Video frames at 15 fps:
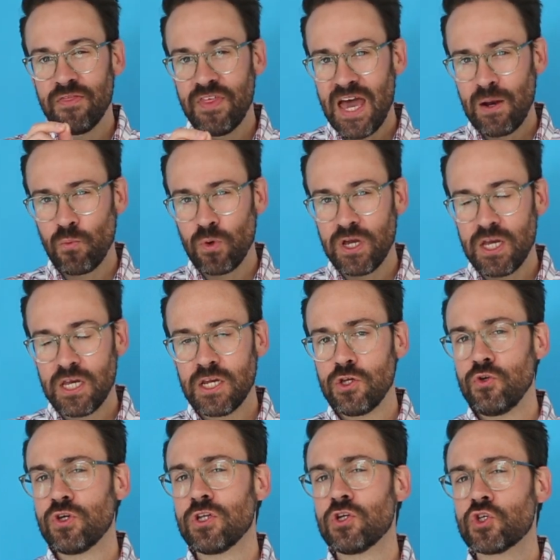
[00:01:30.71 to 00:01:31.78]
That way,
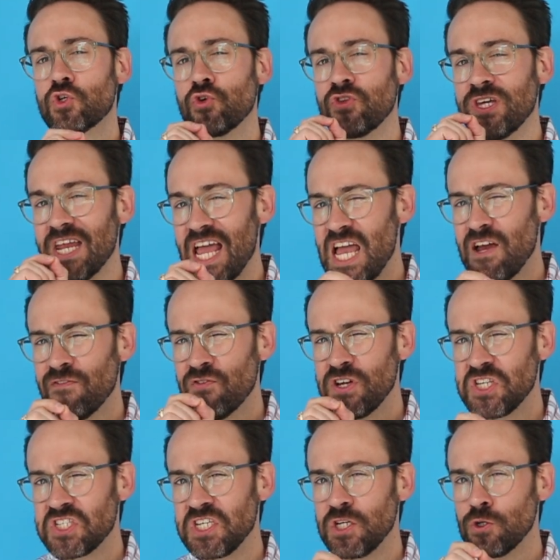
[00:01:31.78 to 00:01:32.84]
you can ensure that
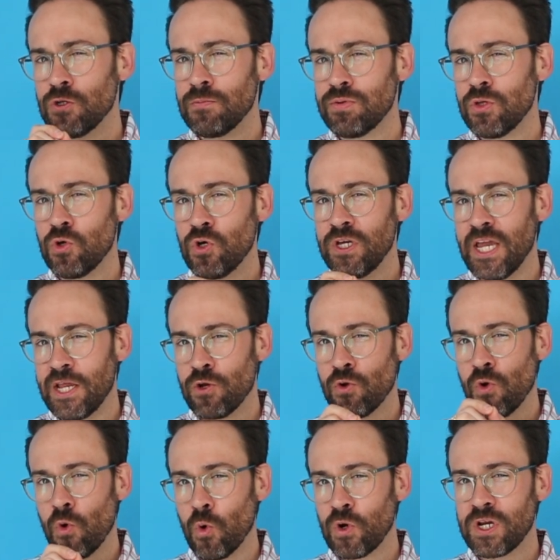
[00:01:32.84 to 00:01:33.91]
every single employee at
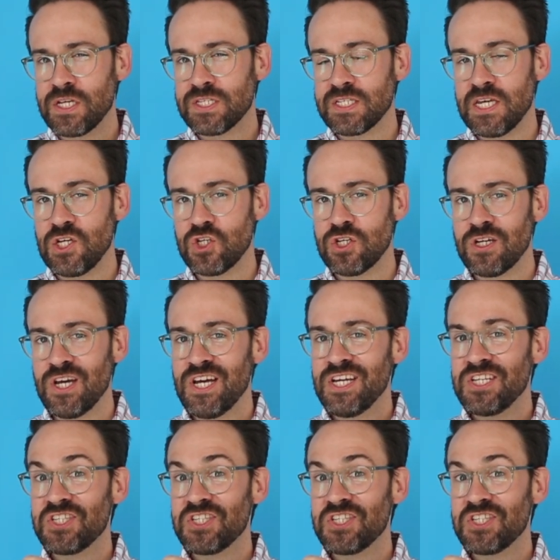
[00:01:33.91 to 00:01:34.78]
your organization